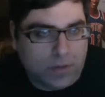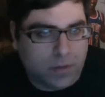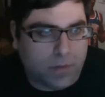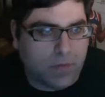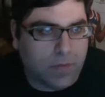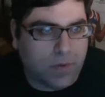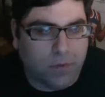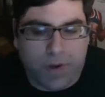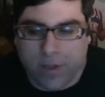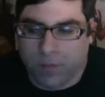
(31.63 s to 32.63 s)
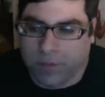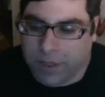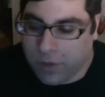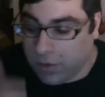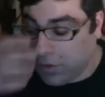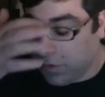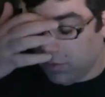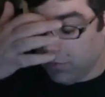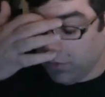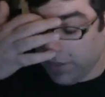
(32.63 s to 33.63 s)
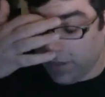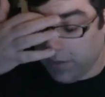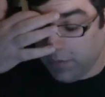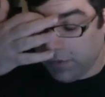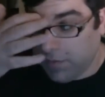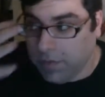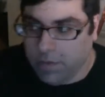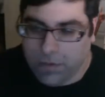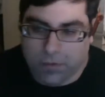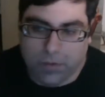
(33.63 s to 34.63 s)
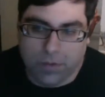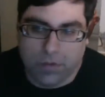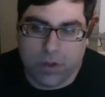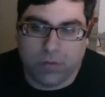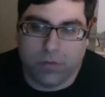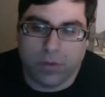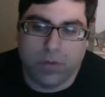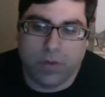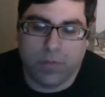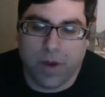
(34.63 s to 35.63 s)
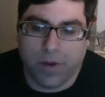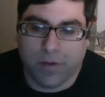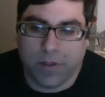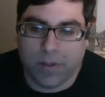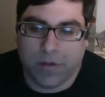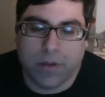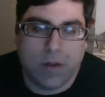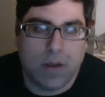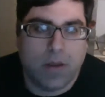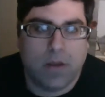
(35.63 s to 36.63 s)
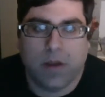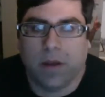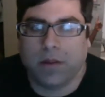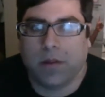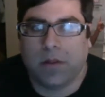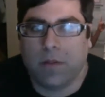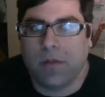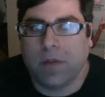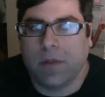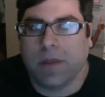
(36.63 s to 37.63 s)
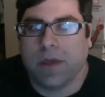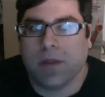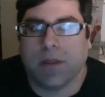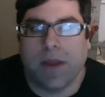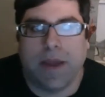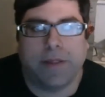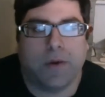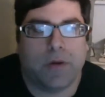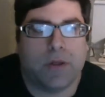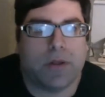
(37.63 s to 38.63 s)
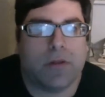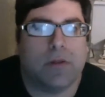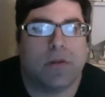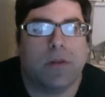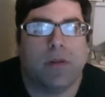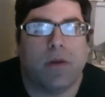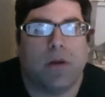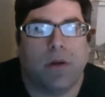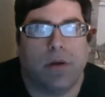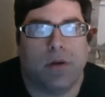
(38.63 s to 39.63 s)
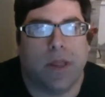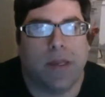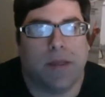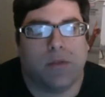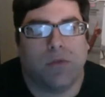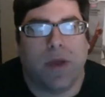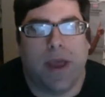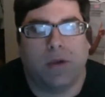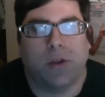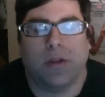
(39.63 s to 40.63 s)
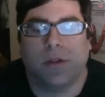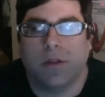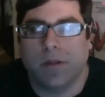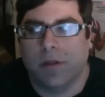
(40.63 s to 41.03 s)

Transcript: Some of them are race relations related, but some of them are, you know, general U.S. politics. Some of the things that I noticed are gaining traction